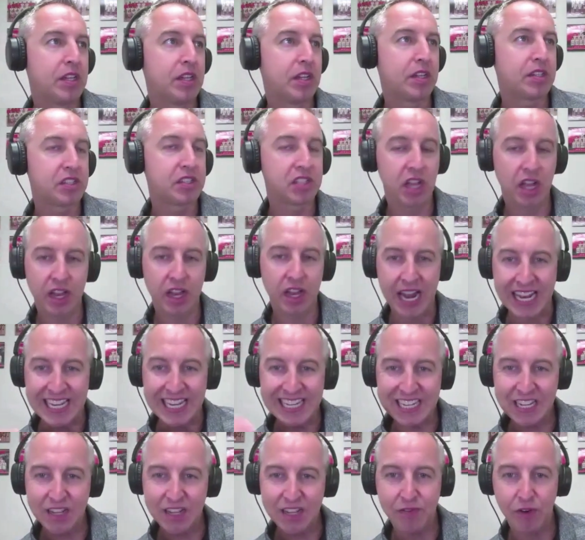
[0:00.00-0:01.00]
an
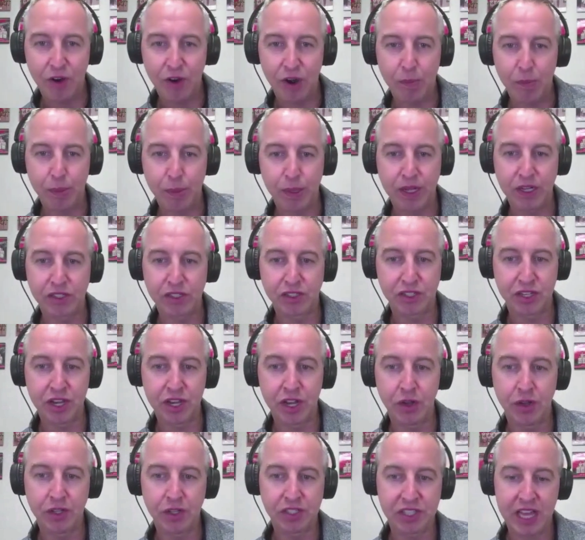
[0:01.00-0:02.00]
idea for our players to
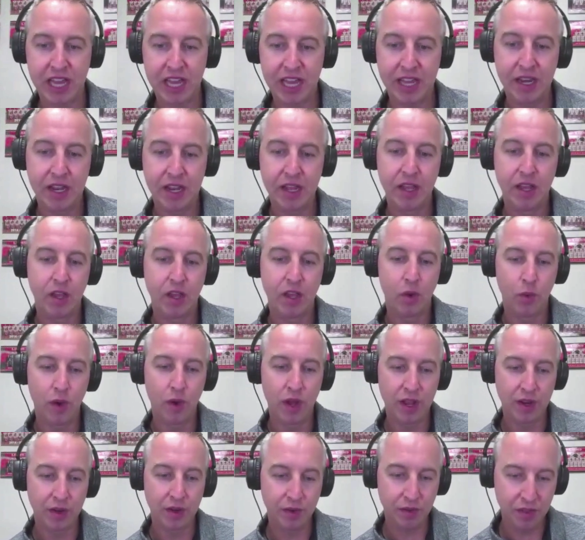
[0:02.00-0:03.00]
know is that
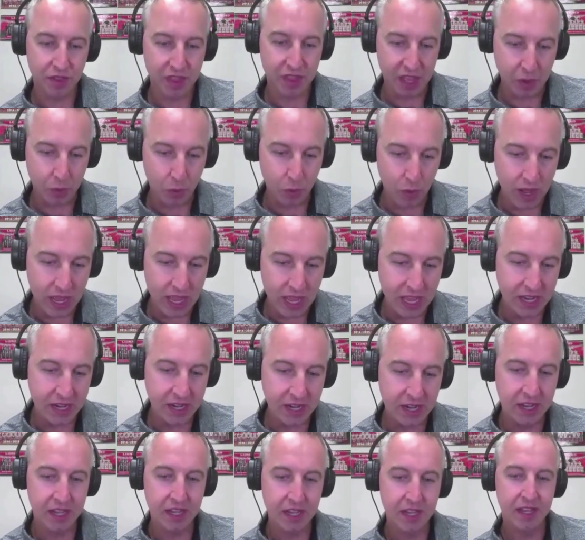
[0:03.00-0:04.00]
when they
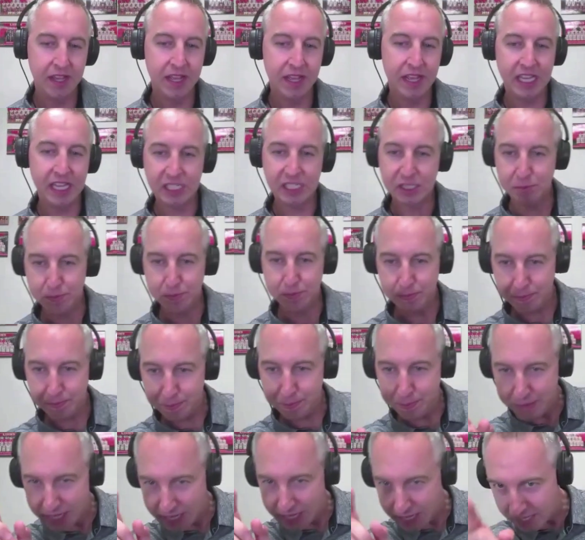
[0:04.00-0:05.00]
win, it's
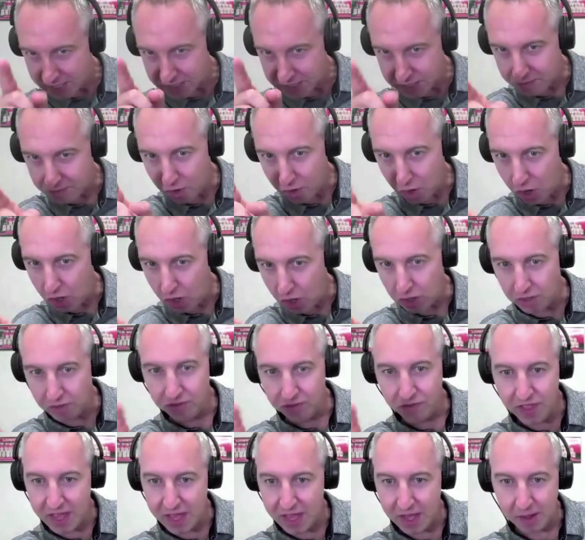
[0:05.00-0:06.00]
because of all
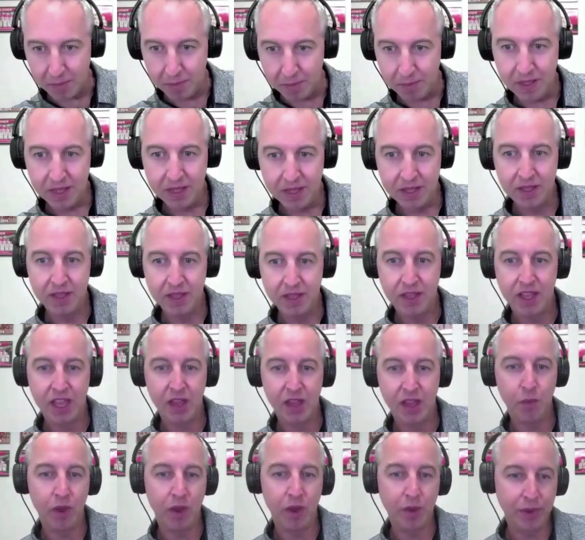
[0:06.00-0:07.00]
of them,
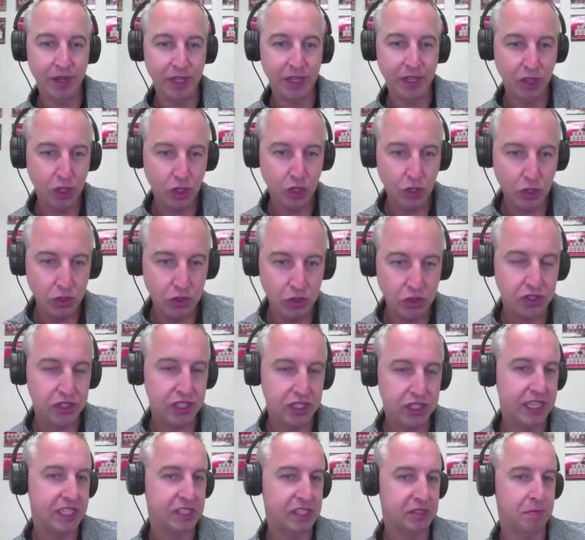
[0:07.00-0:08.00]
and when we lose,
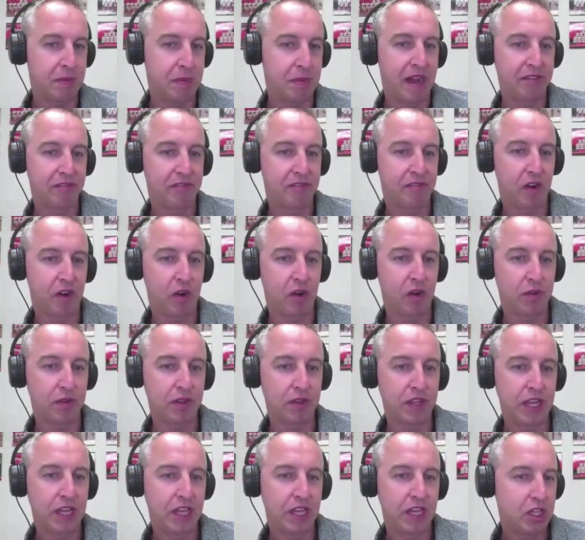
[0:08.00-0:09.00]
it's my fault.
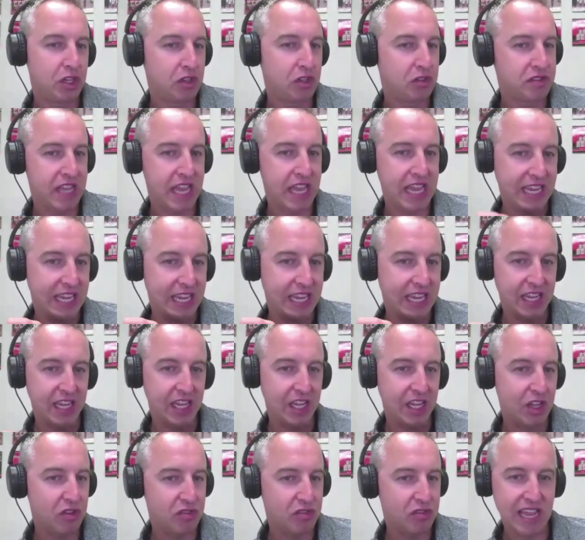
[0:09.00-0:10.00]
You take
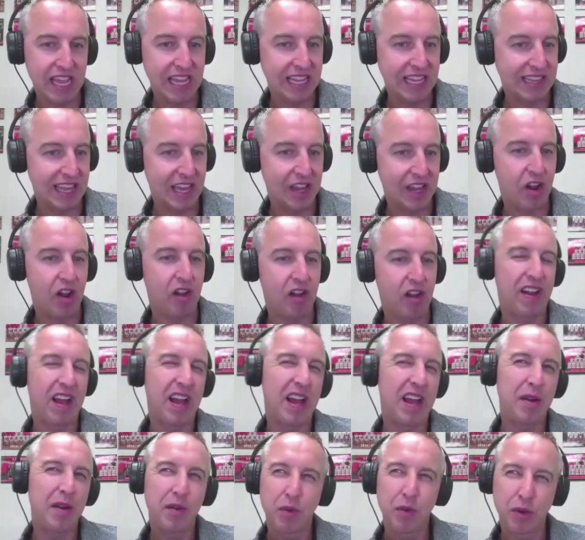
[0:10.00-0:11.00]
that off.
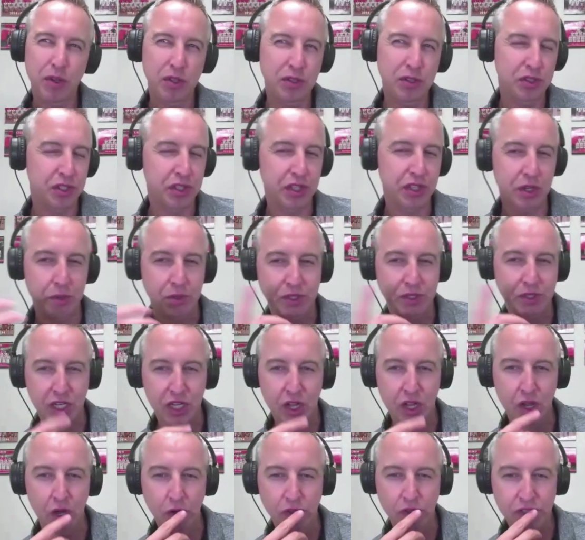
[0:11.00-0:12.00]
There was a
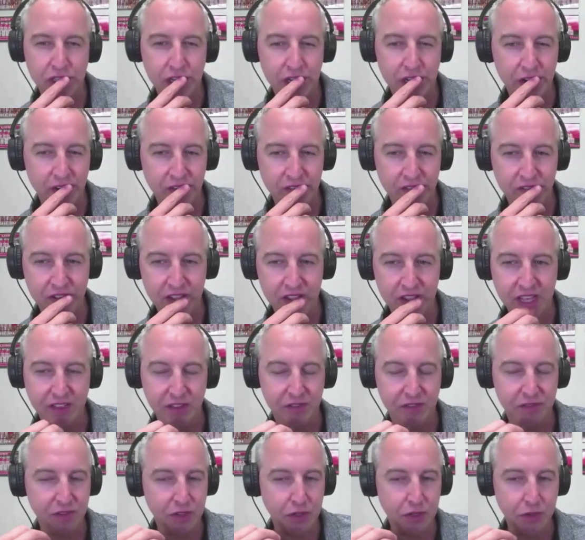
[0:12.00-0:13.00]
coach here at Faith
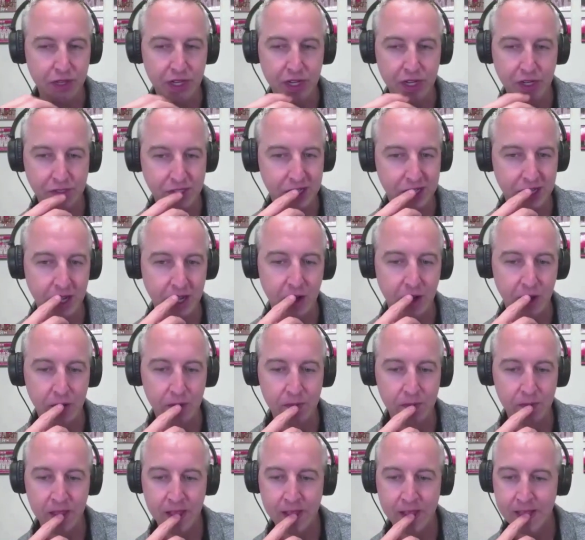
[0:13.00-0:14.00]
a few years
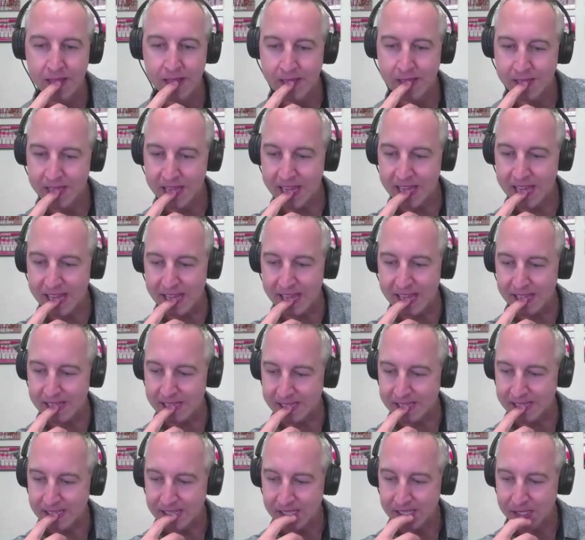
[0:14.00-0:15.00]
ago that
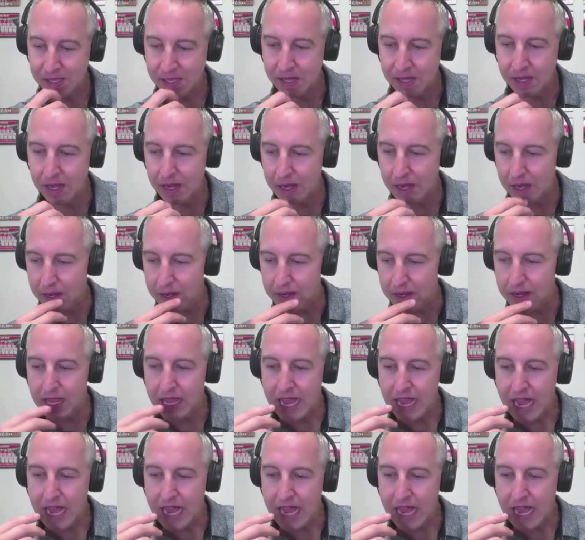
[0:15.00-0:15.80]
I